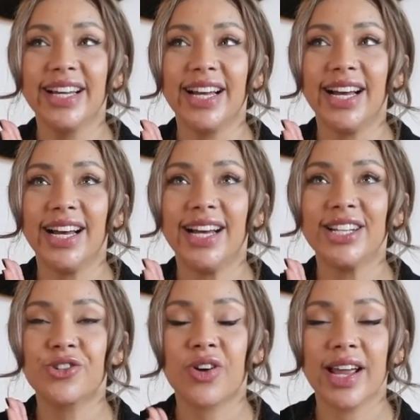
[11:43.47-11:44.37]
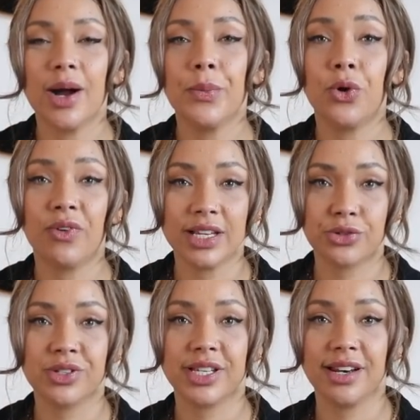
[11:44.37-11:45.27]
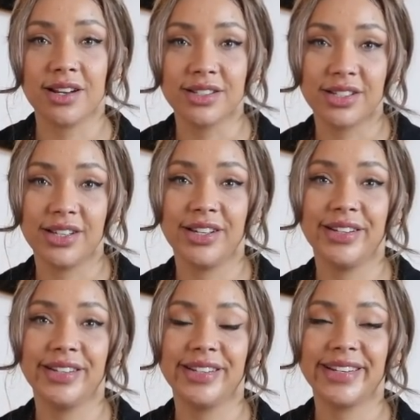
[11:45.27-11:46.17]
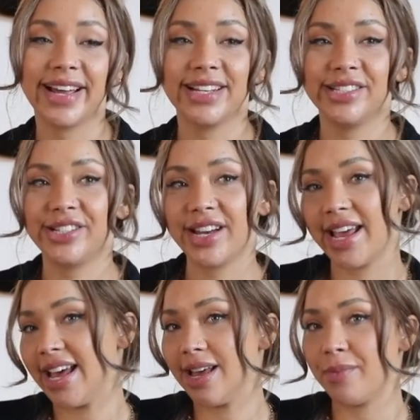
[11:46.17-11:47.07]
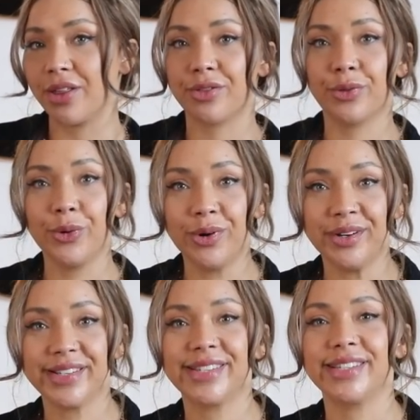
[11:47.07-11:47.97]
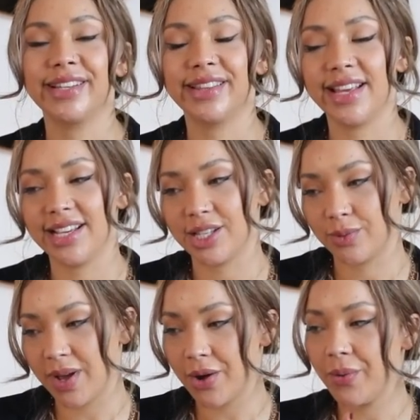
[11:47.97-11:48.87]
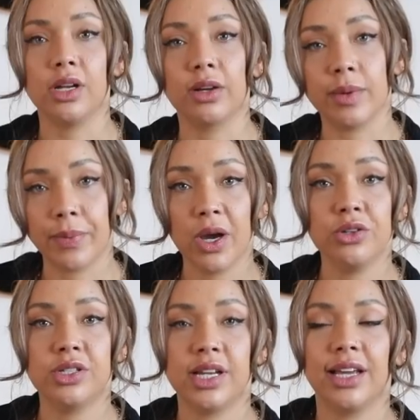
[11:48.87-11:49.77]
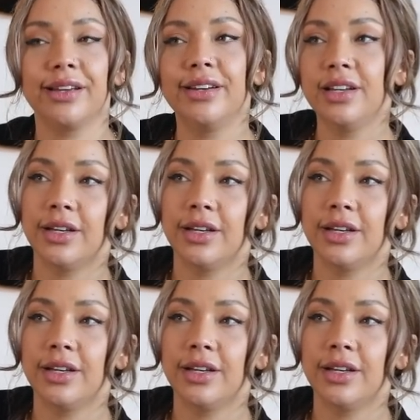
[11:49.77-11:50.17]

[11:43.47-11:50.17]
try out more restaurants in London and share my thoughts and things as well. I'm going to be posting